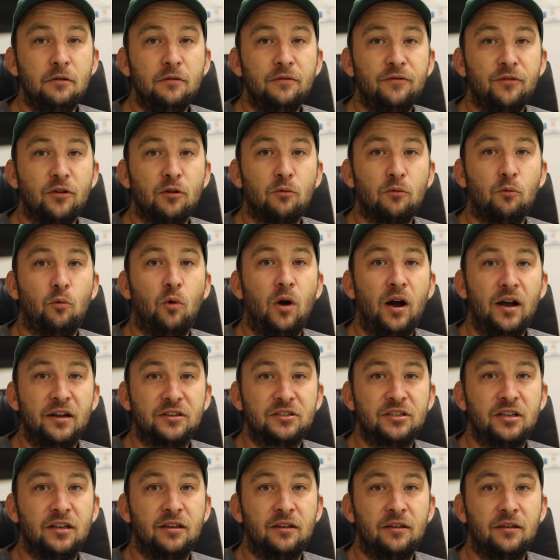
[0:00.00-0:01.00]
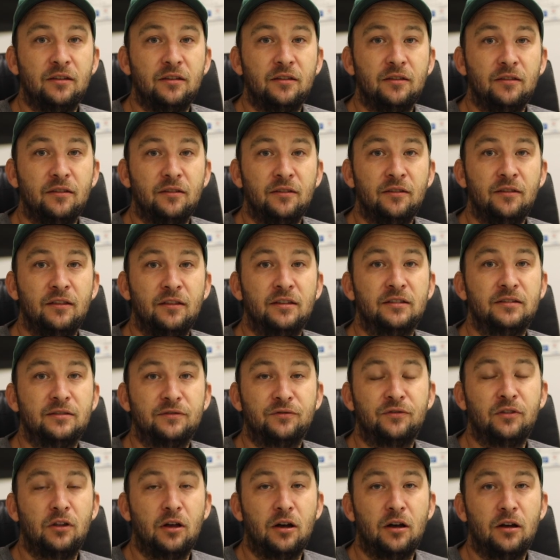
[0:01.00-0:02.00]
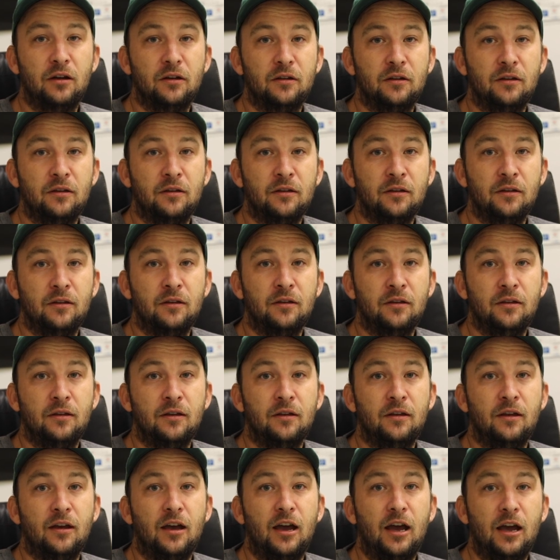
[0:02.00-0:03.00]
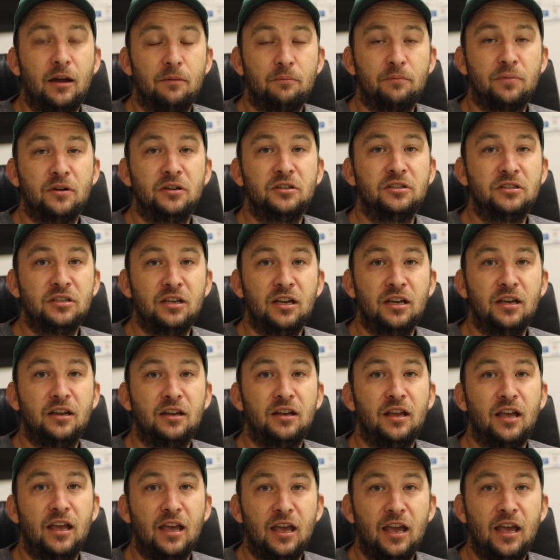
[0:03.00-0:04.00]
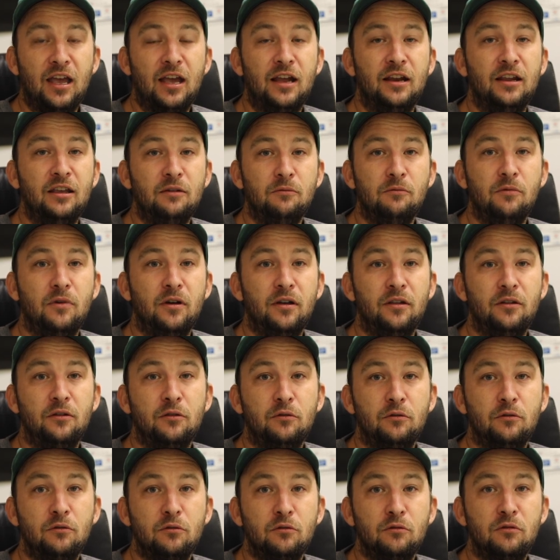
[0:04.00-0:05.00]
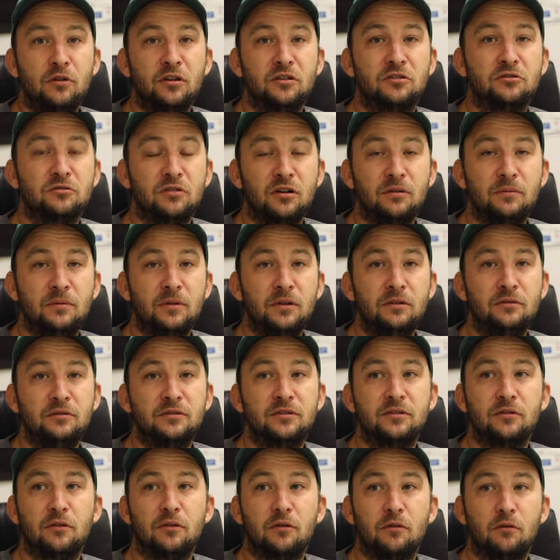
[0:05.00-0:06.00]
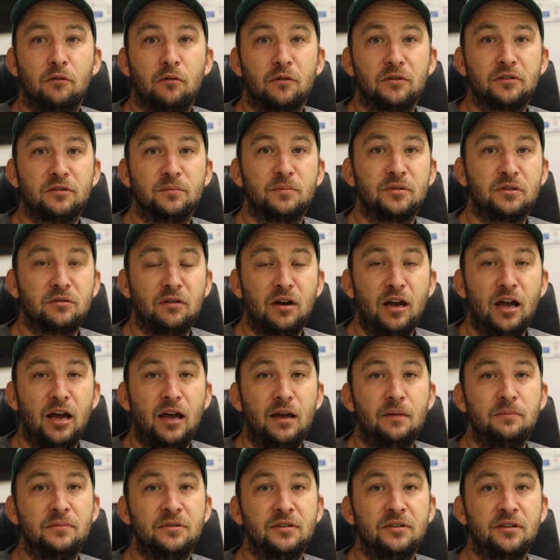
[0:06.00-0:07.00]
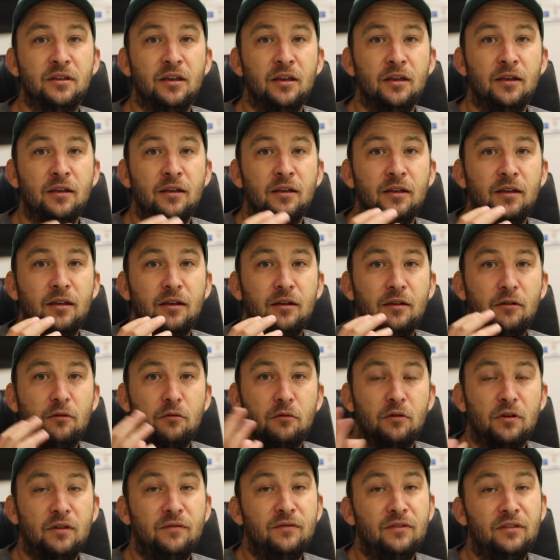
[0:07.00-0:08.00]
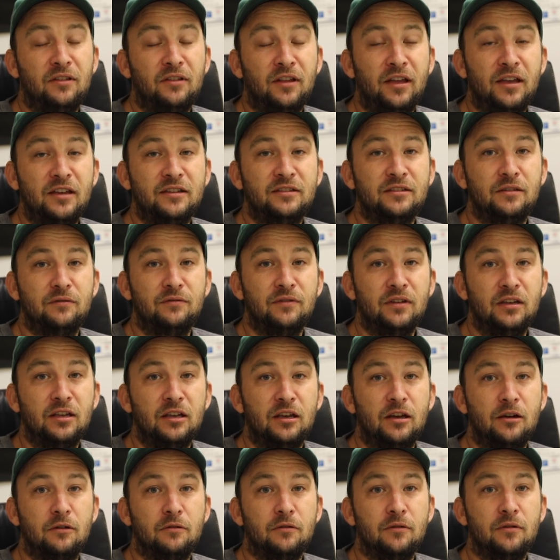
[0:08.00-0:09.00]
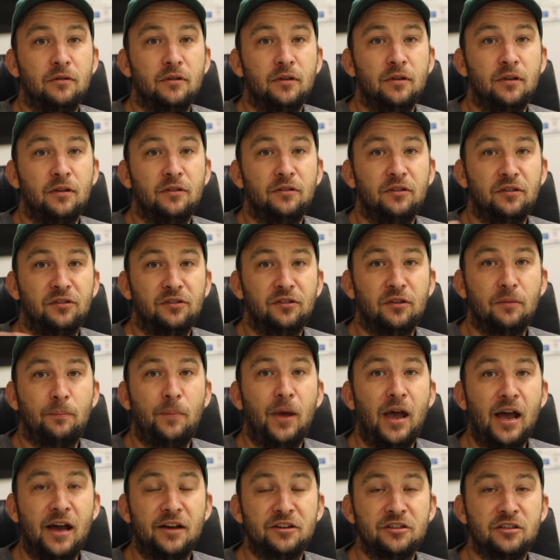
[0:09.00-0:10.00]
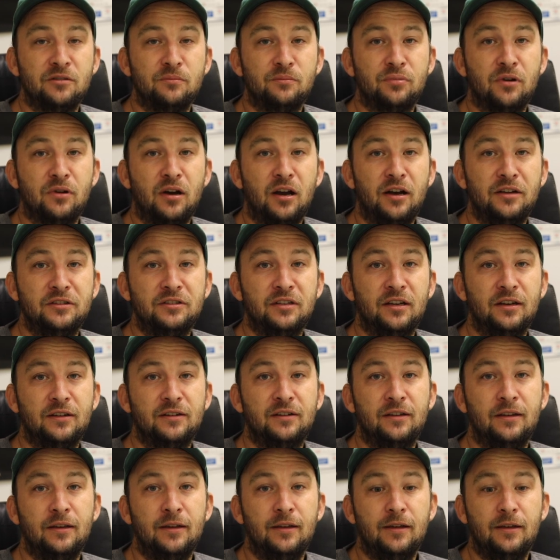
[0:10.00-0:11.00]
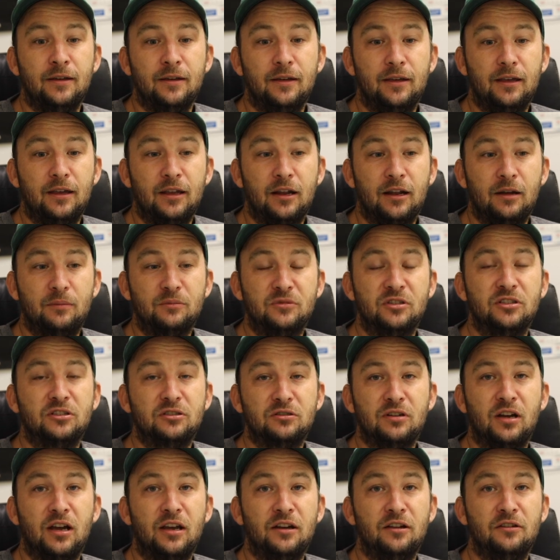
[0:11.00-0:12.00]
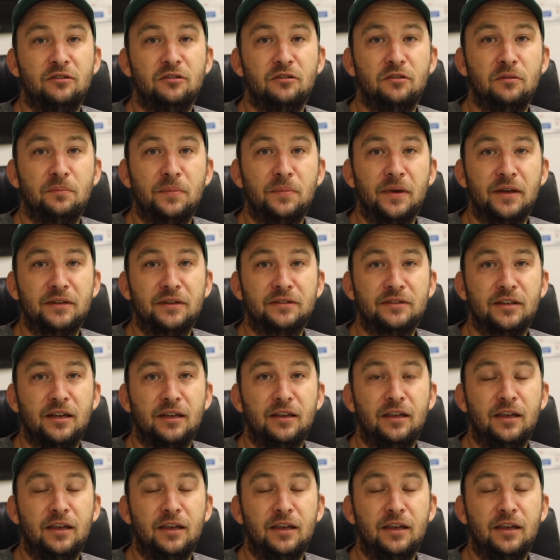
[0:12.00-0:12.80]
you for watching this vlog. I appreciate anyone who contributes or subscribes or even likes the video. This is a passion project and I'm just trying to do the best I